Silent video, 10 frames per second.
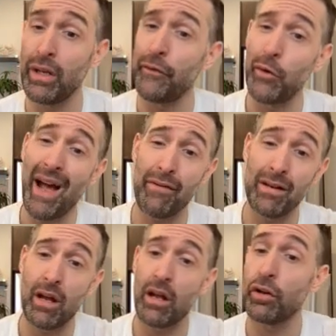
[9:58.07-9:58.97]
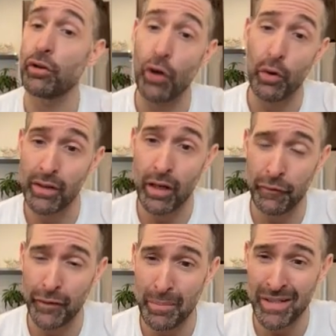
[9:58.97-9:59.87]
If you haven't, go to
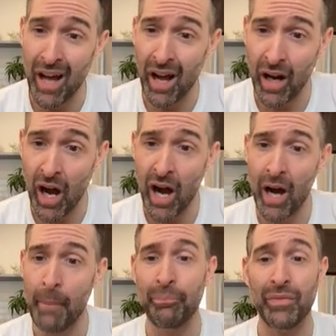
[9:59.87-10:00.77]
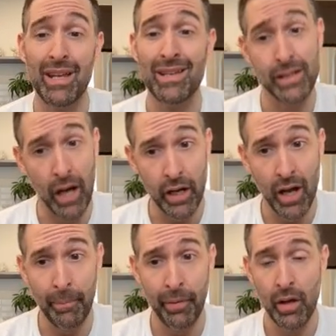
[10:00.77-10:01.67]
nanoflips.com, sign
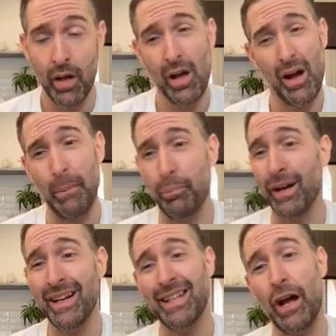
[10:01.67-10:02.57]
up. I break down